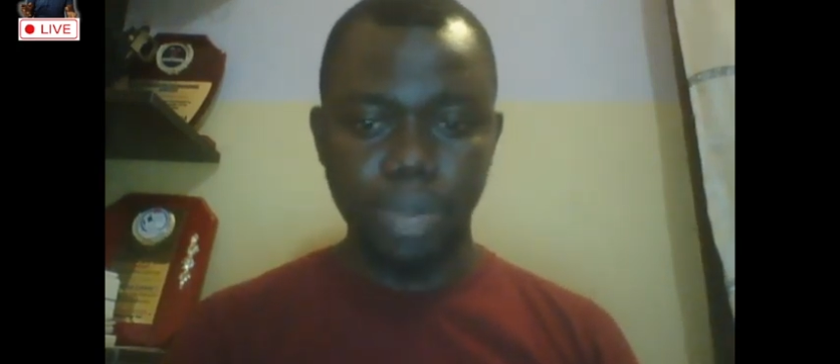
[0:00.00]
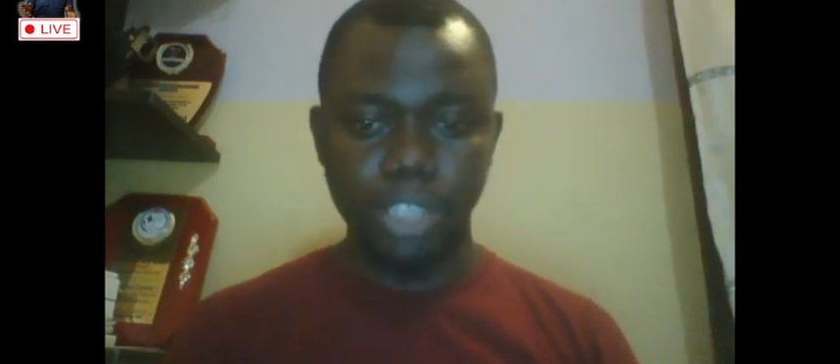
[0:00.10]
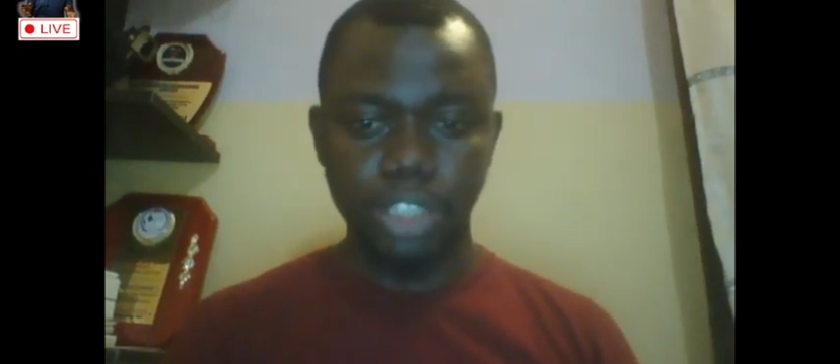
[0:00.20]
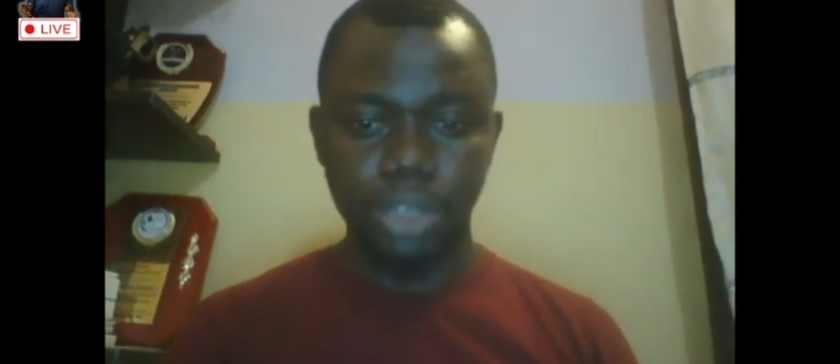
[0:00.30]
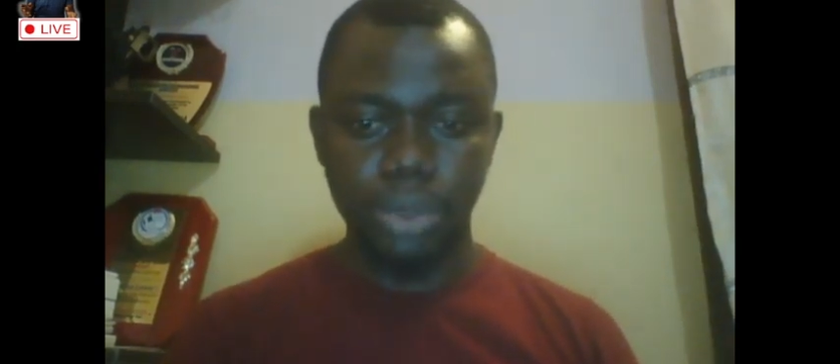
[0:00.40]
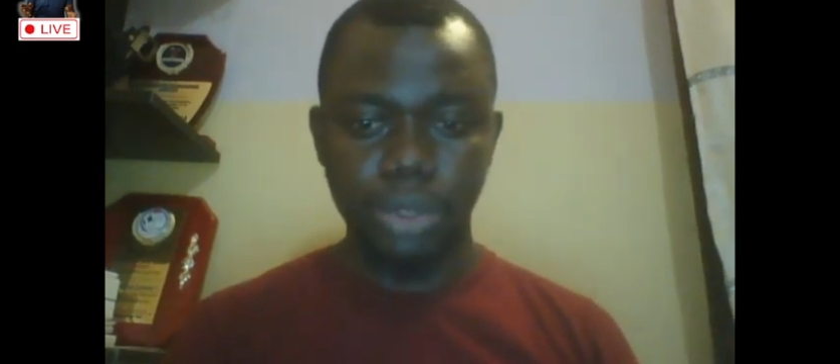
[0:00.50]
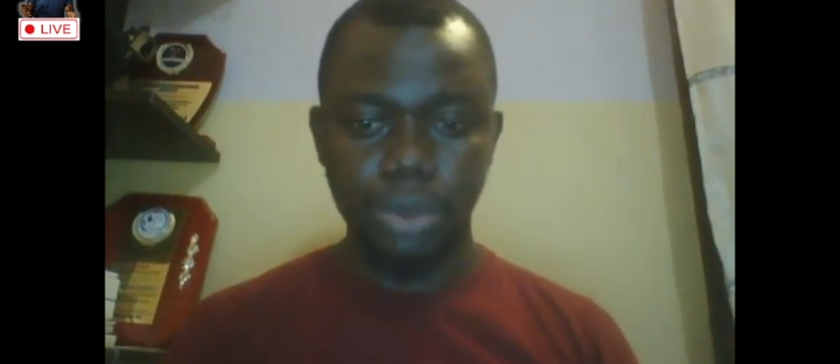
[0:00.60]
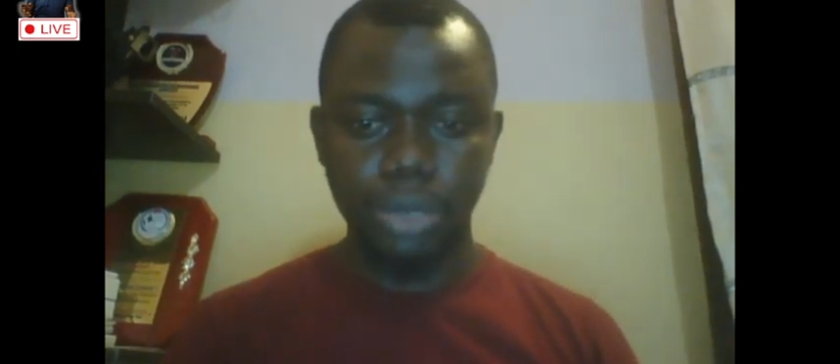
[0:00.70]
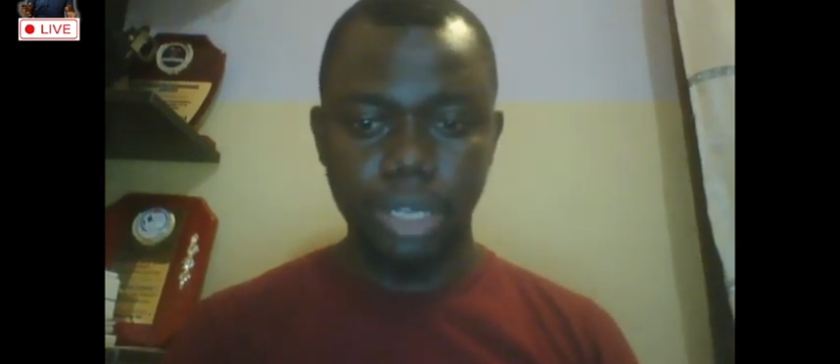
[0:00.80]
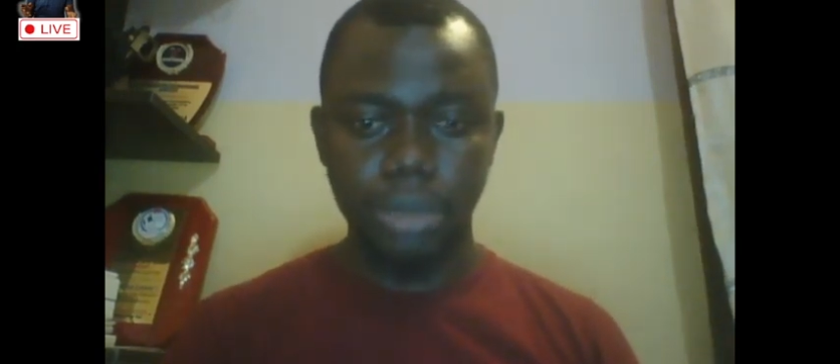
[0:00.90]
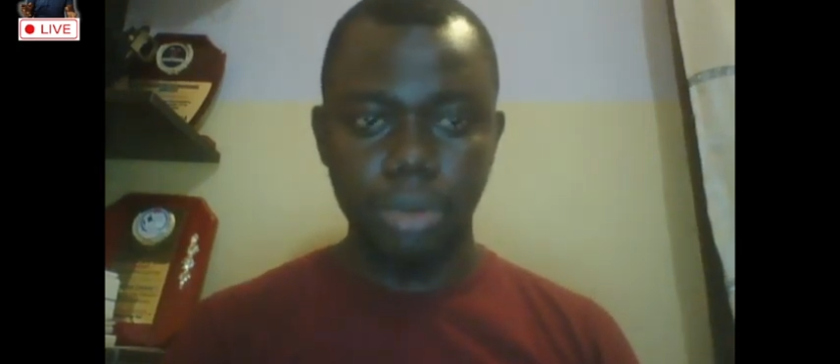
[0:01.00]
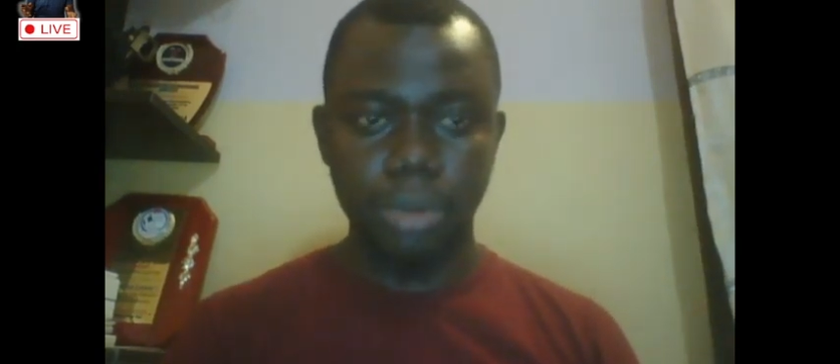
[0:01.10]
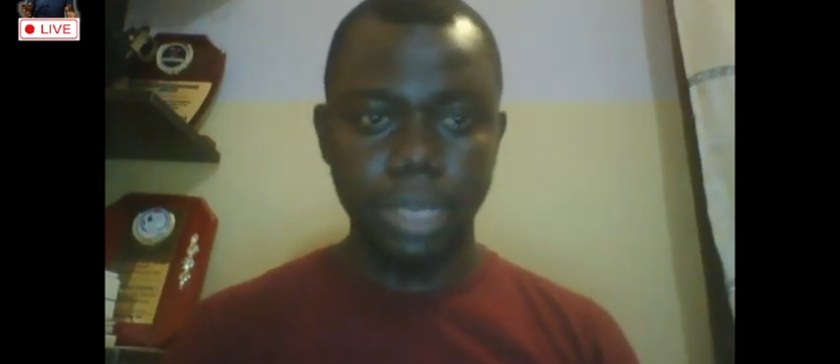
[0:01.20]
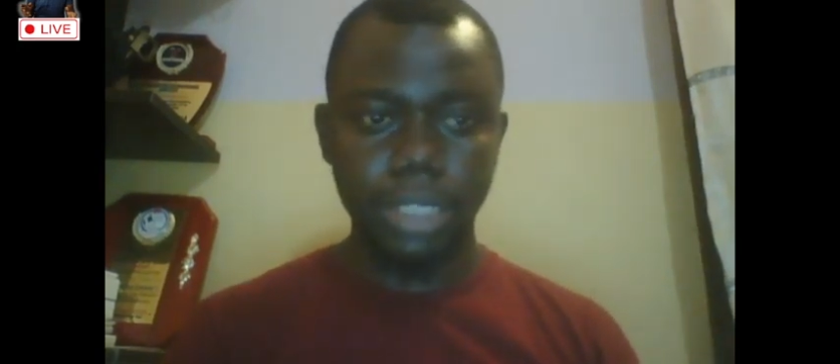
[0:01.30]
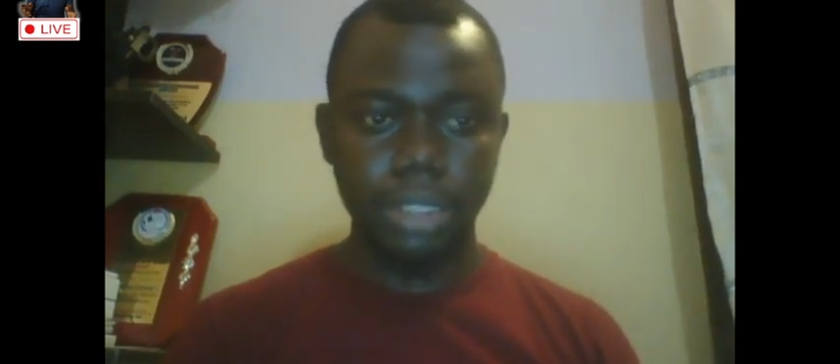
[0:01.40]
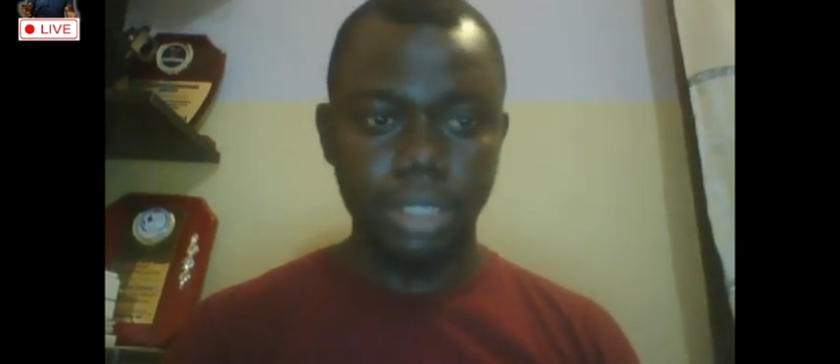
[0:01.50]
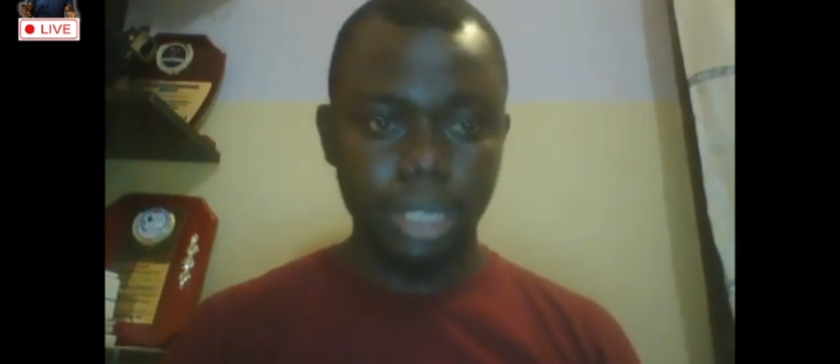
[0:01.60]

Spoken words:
my screen with you in a moment.